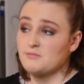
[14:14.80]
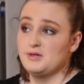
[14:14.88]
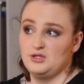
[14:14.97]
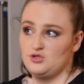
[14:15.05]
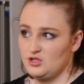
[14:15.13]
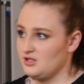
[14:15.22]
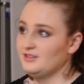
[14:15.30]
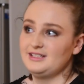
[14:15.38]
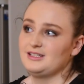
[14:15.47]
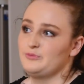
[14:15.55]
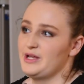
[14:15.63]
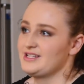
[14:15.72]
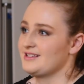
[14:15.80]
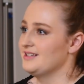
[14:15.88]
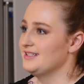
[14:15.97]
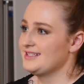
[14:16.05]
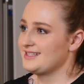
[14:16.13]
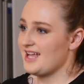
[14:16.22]
but do not lick the whisk
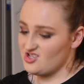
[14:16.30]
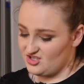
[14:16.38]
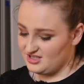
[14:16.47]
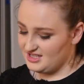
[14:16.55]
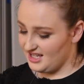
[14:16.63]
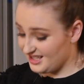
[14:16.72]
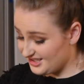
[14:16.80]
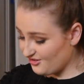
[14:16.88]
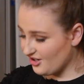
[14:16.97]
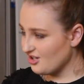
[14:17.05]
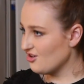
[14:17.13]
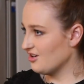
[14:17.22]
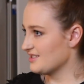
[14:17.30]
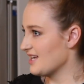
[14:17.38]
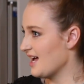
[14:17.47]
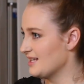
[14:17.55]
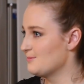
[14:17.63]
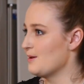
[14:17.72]
at this stage, because it is very hot, because
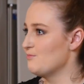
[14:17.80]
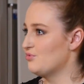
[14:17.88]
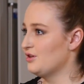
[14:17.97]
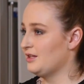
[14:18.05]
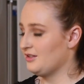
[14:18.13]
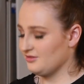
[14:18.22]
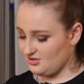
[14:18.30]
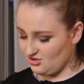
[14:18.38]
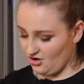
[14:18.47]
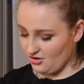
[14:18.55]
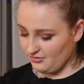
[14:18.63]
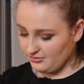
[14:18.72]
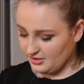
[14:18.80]
it has been boiling on the stove.